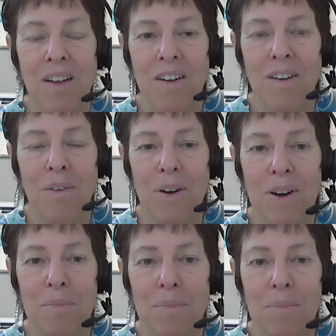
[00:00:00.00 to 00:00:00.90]
or
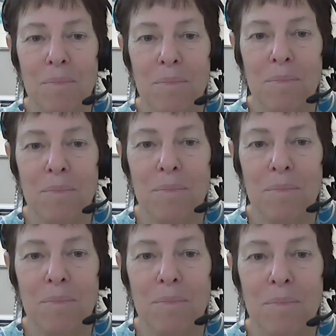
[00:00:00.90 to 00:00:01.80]
people who have
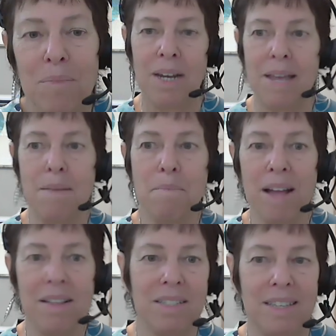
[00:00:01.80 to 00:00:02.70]
an imbalance
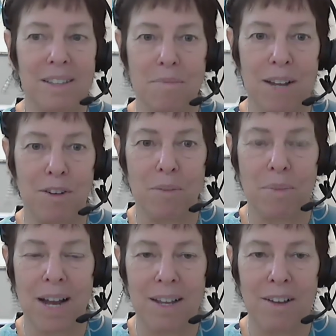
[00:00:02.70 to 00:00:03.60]
of their
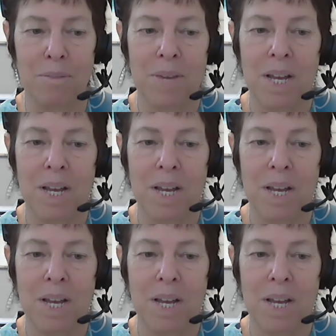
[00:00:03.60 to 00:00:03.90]
microbiome,